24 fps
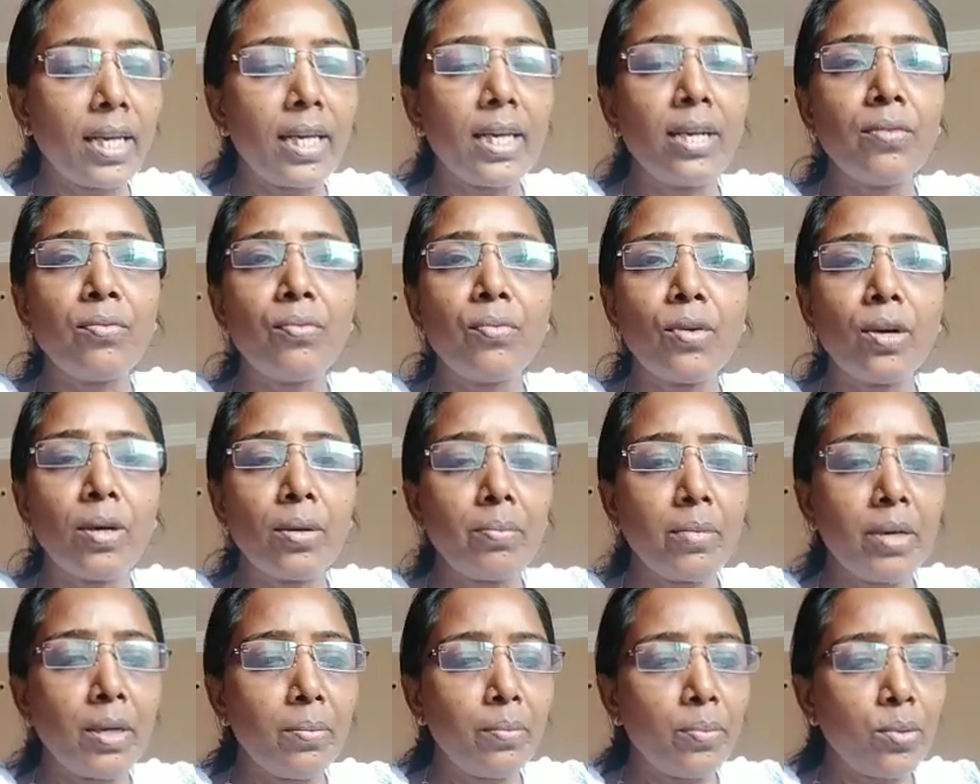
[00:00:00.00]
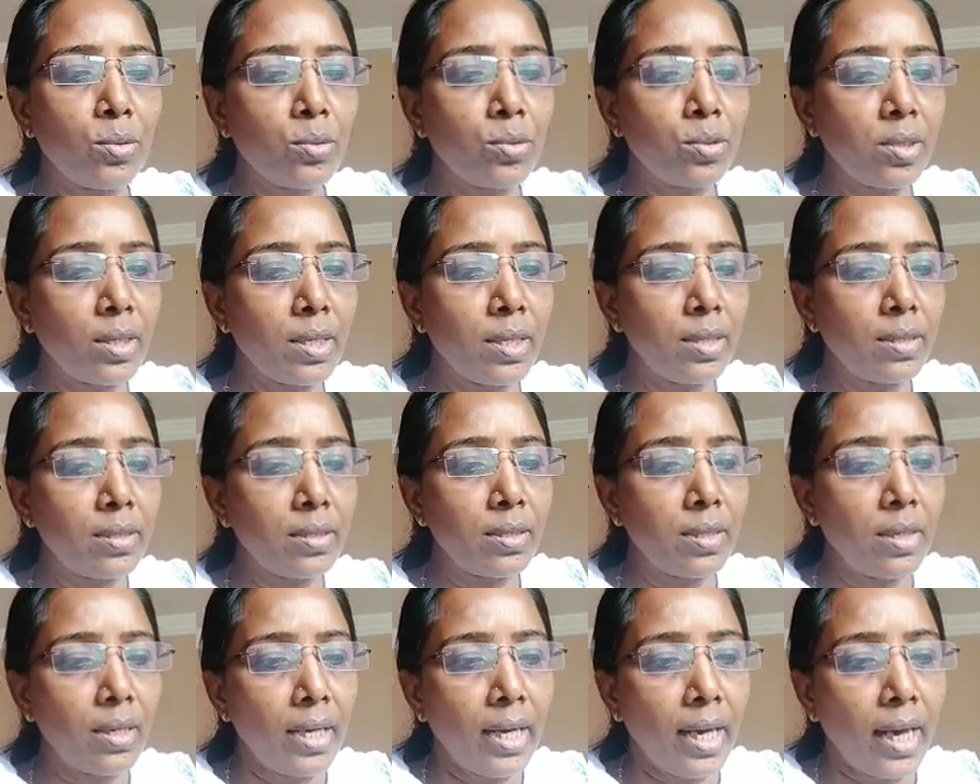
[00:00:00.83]
informal
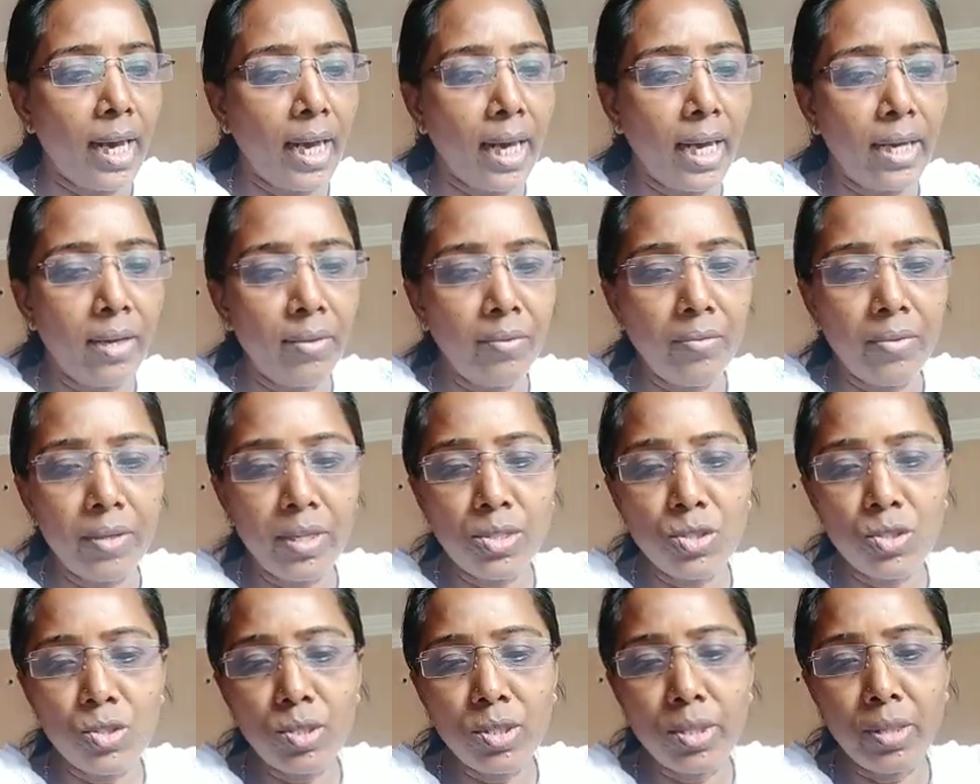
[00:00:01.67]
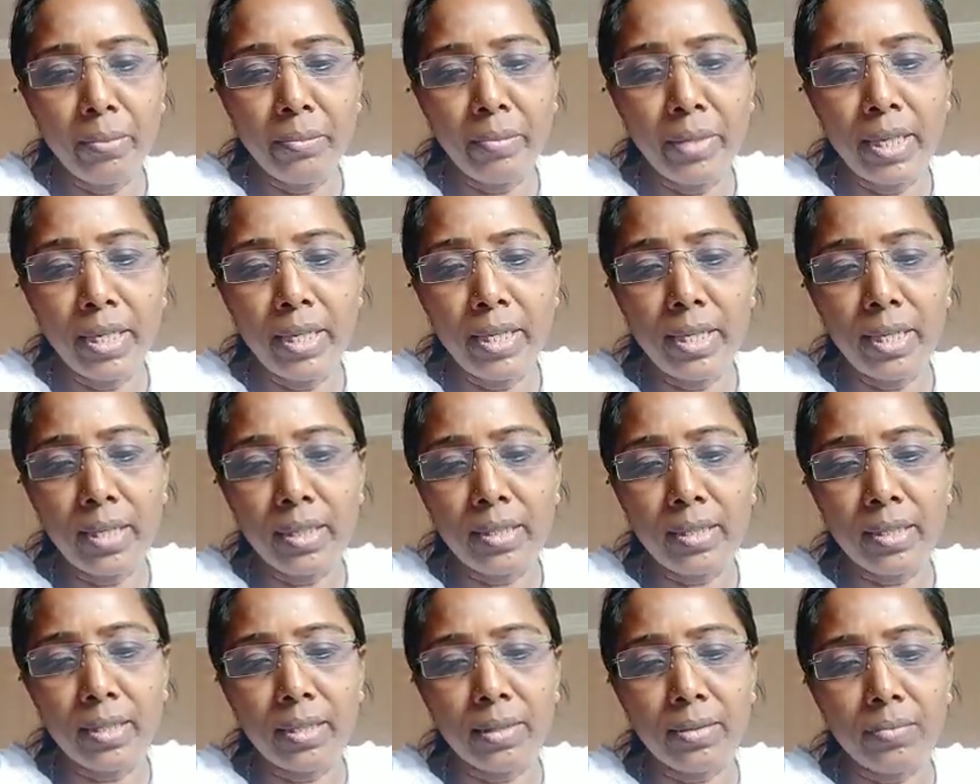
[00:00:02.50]
process in which the
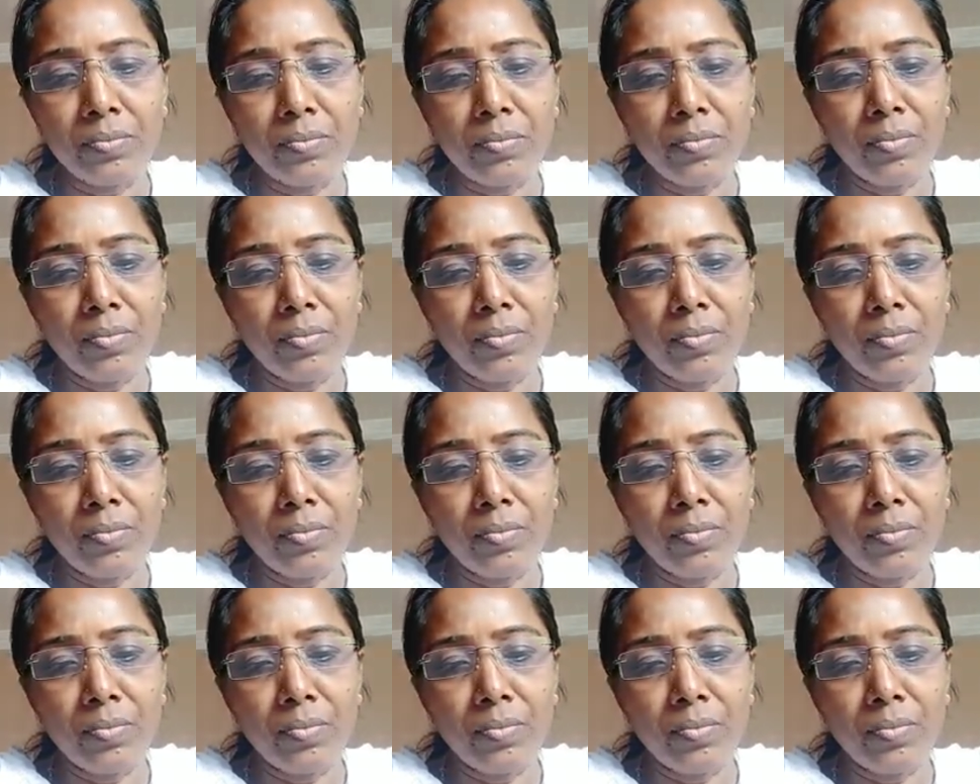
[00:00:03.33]
mediator,